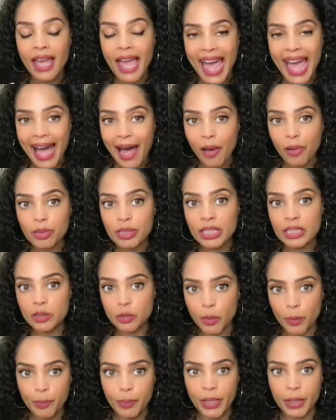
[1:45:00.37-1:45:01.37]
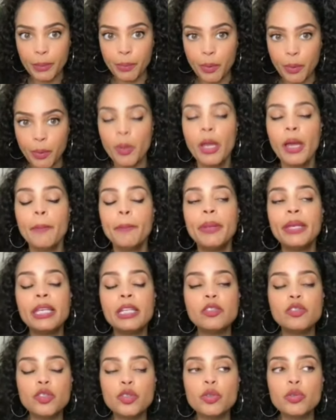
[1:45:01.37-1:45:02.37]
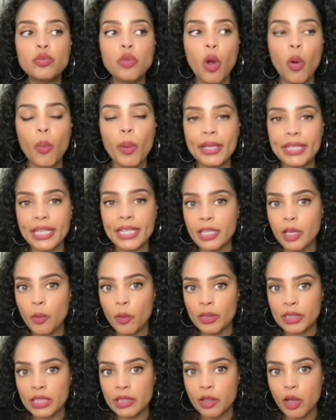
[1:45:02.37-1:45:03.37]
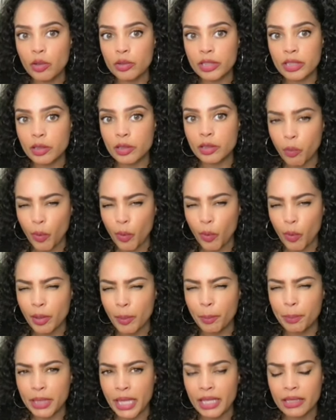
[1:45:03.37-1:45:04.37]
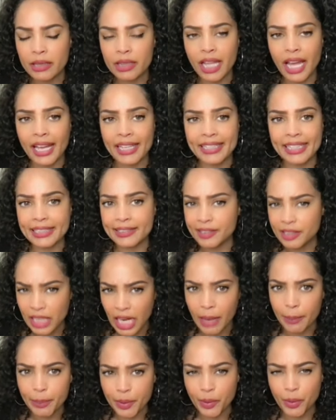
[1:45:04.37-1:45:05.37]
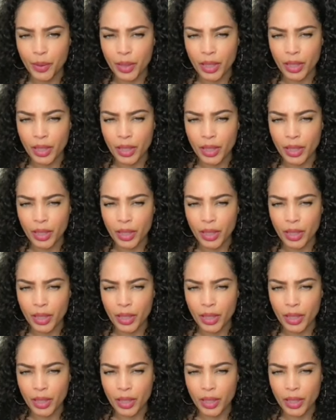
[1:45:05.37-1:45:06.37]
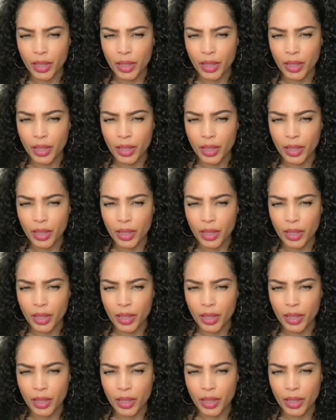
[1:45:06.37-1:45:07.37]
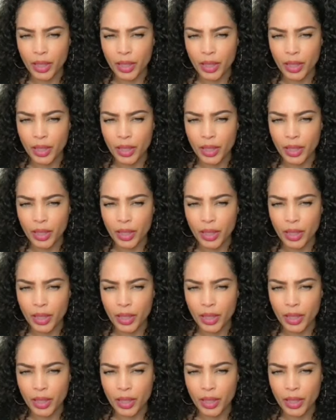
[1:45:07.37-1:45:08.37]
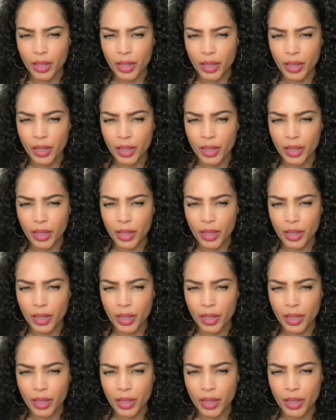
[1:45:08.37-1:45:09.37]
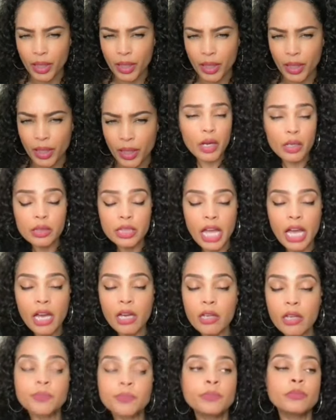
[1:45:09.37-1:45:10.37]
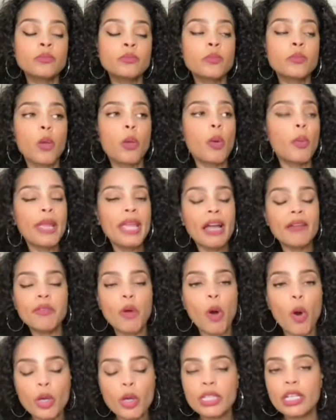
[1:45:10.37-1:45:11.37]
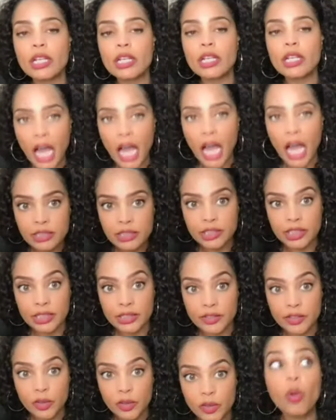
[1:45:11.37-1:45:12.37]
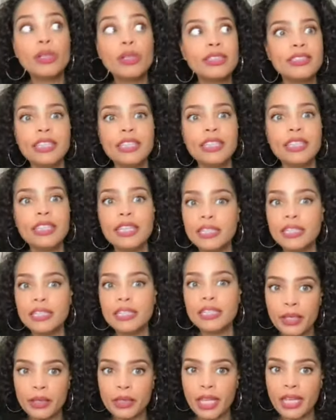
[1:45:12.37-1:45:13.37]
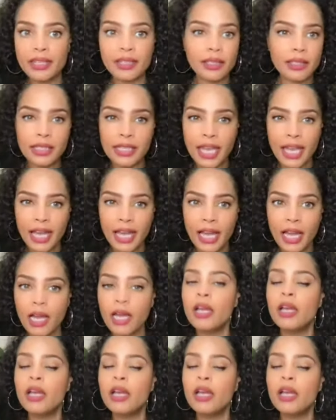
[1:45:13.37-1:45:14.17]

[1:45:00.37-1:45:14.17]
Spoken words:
outings with people because you don't want anyone to know that a royal bloodline is not pure. Do you know what I'm saying? And even now, the royalists are like, leave her alone. When we have onychologists on CNN being like, yeah,